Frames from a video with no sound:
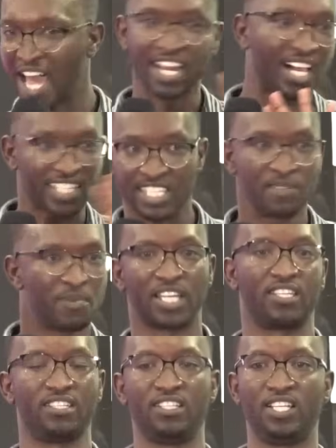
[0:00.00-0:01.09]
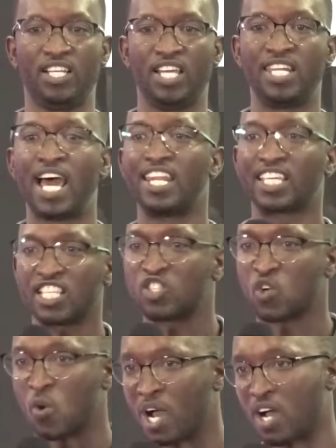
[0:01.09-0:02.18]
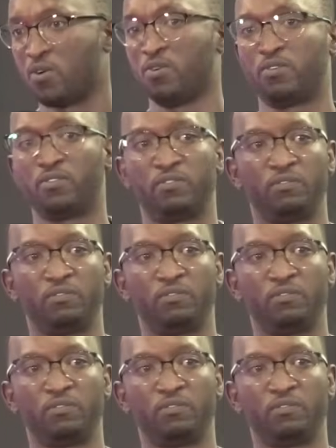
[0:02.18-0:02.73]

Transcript: na kimwe nta na kizobaho